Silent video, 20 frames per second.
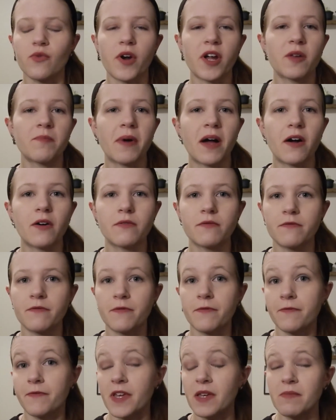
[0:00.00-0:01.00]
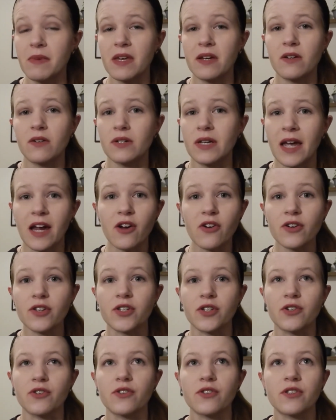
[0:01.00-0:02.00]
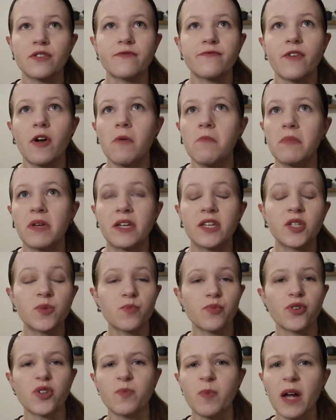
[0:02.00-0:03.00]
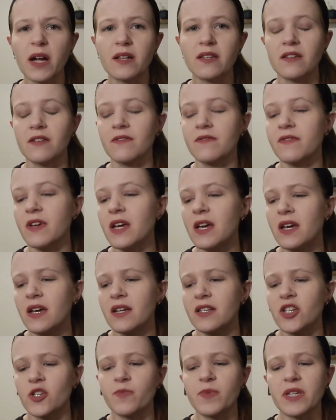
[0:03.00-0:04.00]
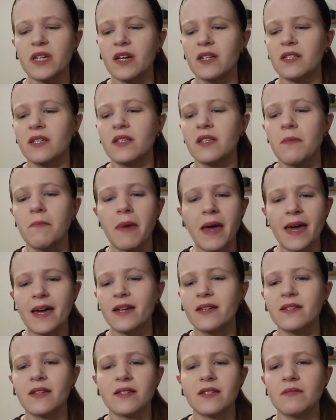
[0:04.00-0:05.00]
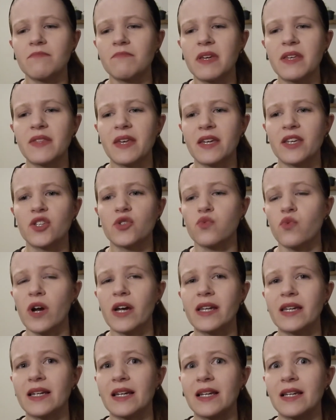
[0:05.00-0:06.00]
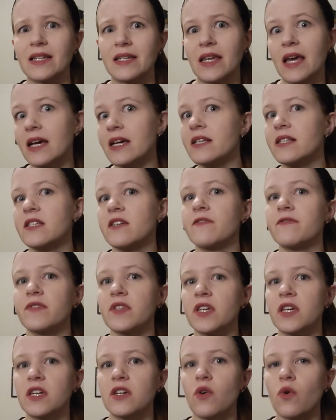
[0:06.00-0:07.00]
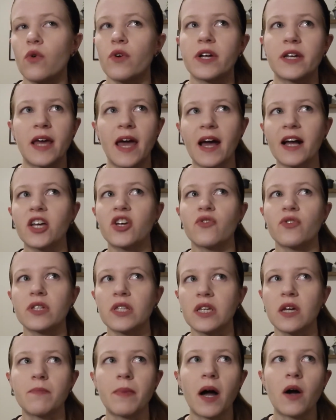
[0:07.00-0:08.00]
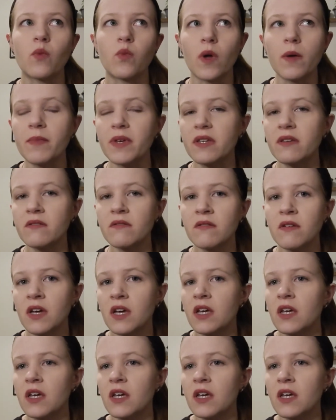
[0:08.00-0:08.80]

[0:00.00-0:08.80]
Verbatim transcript: write about female characters from his perspective. Just because he's a man doesn't mean that he's writing negatively or inaccurately about women.